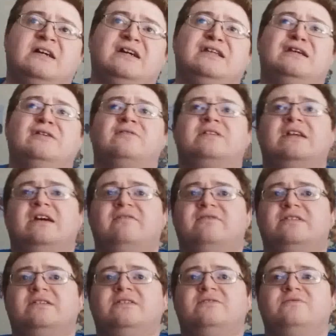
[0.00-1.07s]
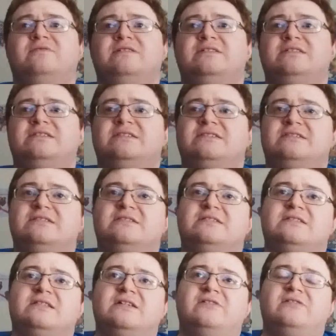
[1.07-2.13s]
And now Kevin Owens
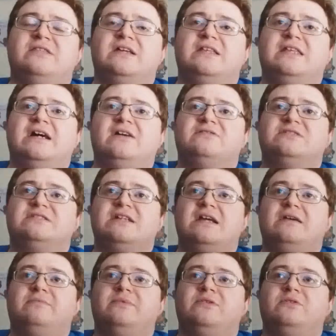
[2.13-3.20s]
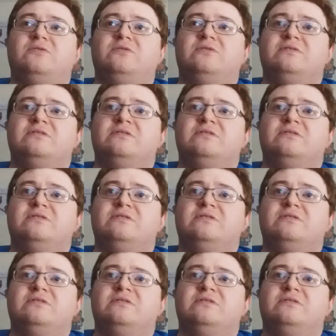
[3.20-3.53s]
clearing the announce table.